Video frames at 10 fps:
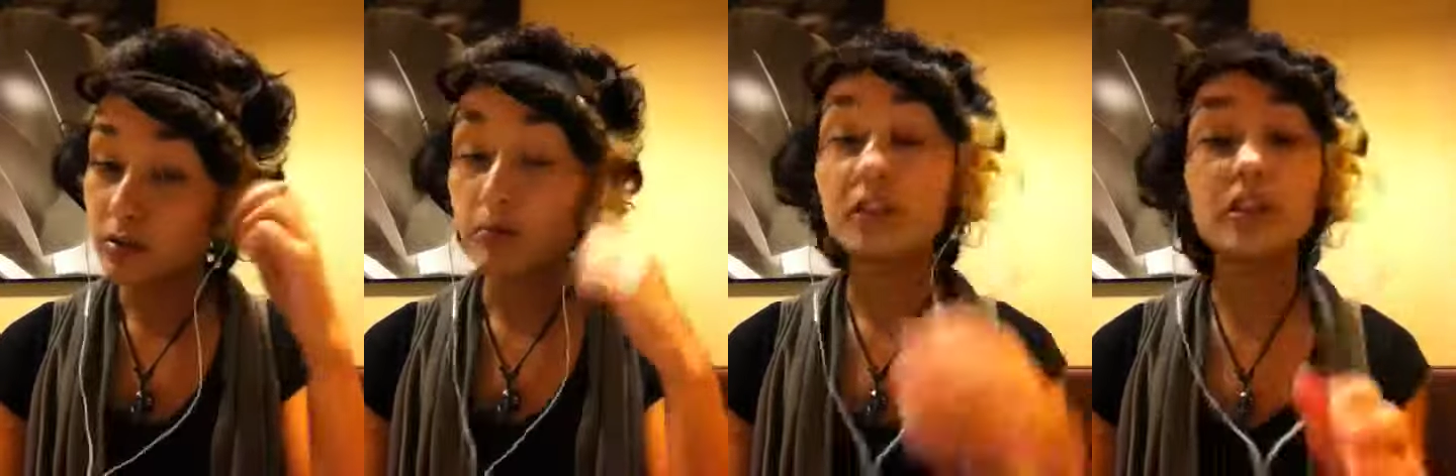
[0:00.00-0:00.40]

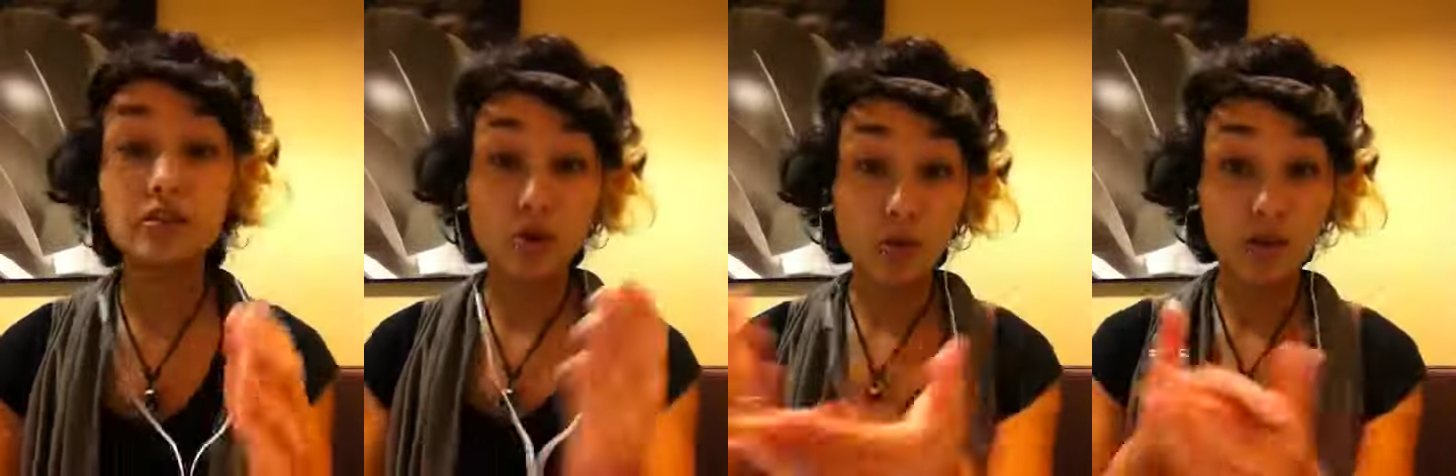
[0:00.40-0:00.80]
please
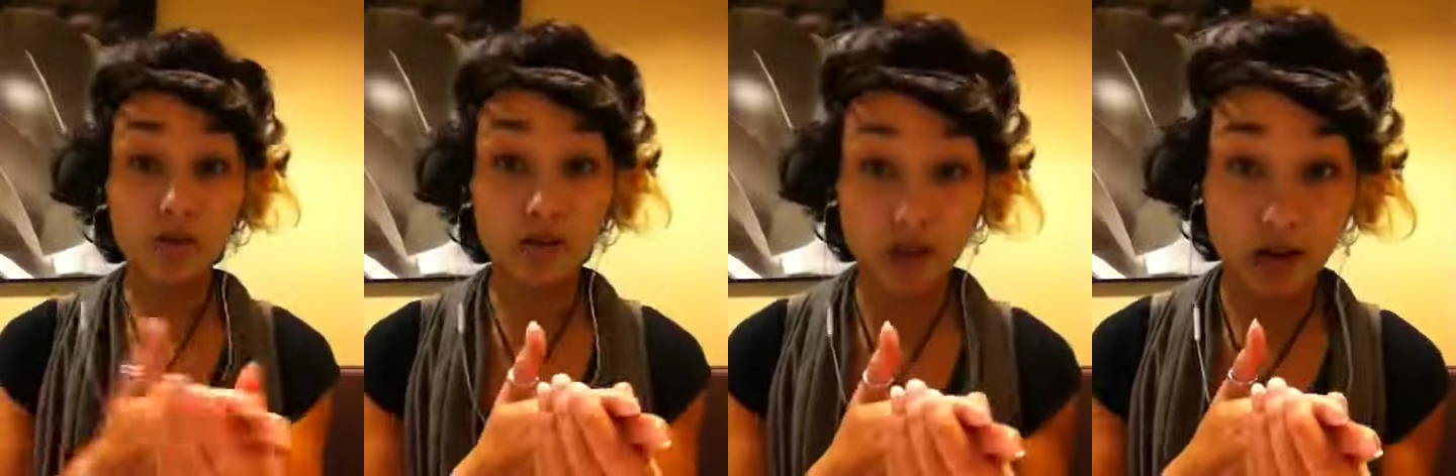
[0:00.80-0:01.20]
show me where
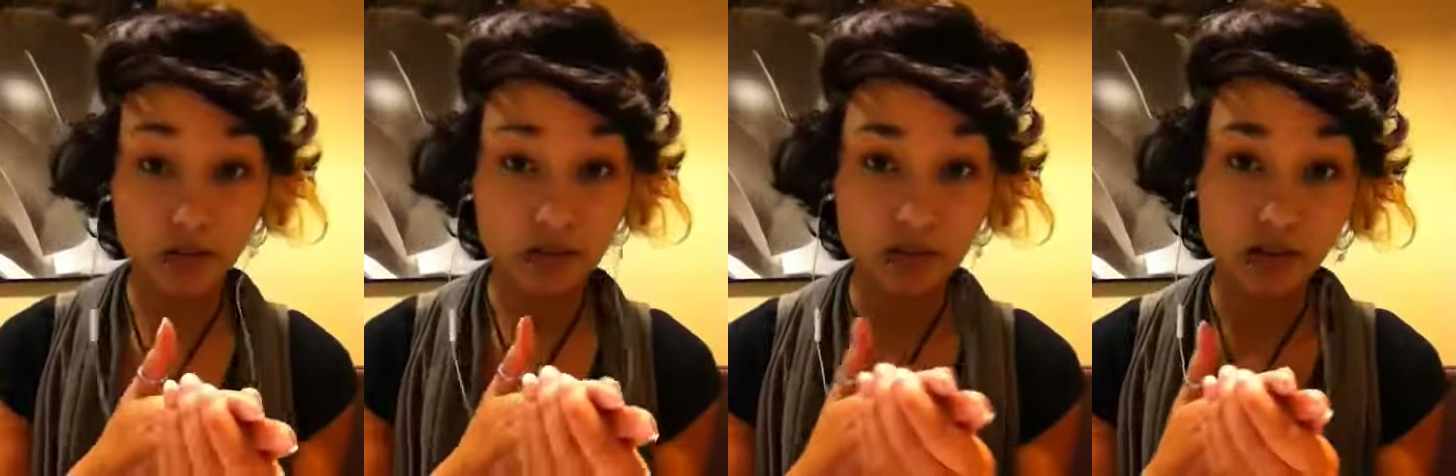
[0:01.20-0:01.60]
in the Bible
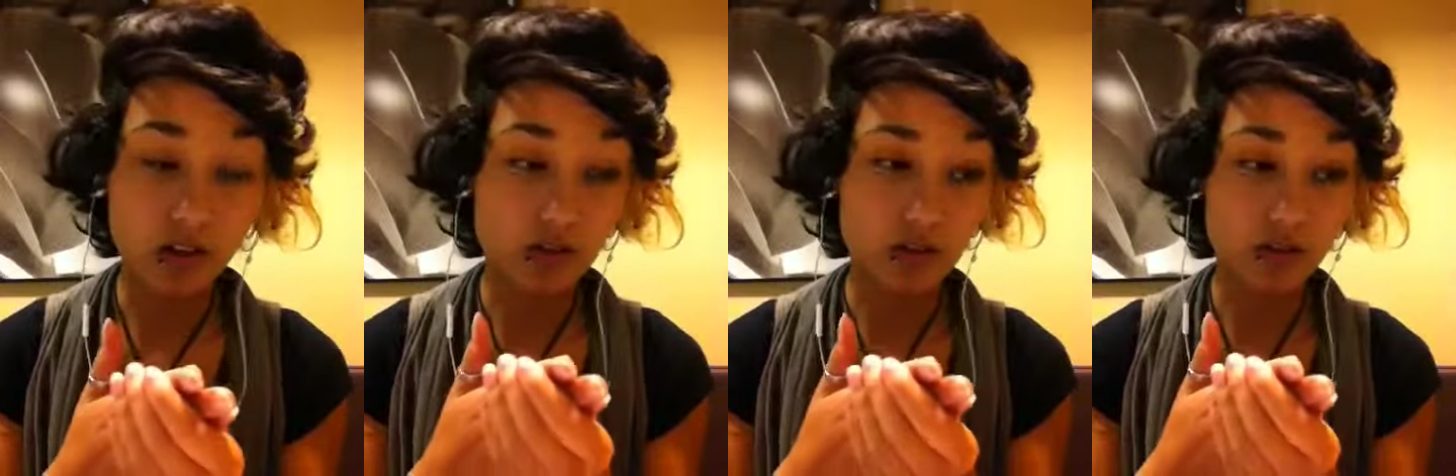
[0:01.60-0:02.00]
it
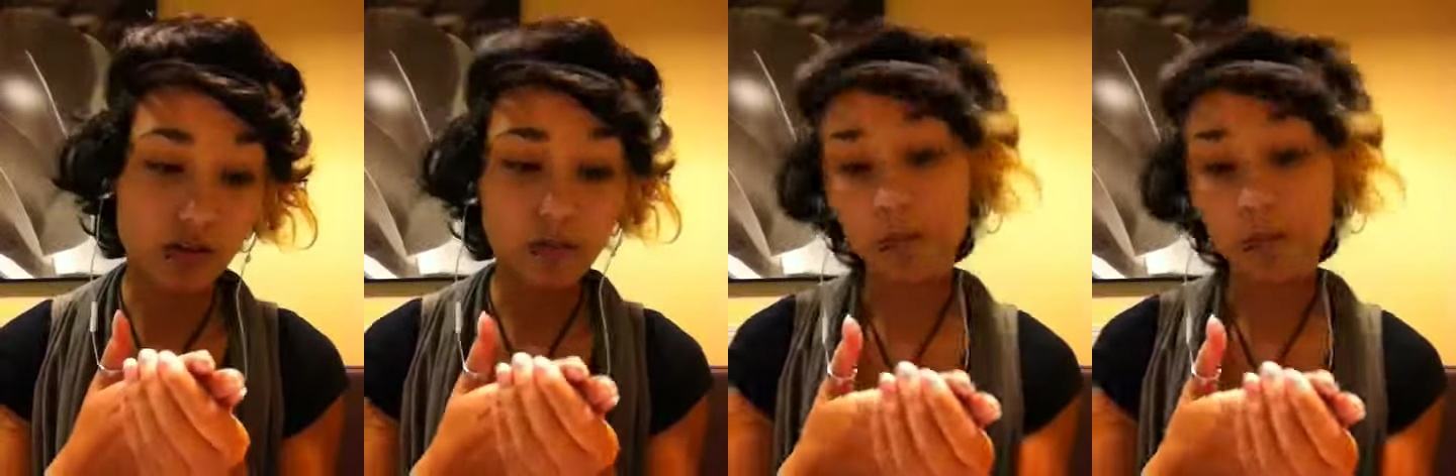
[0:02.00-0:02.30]
tells you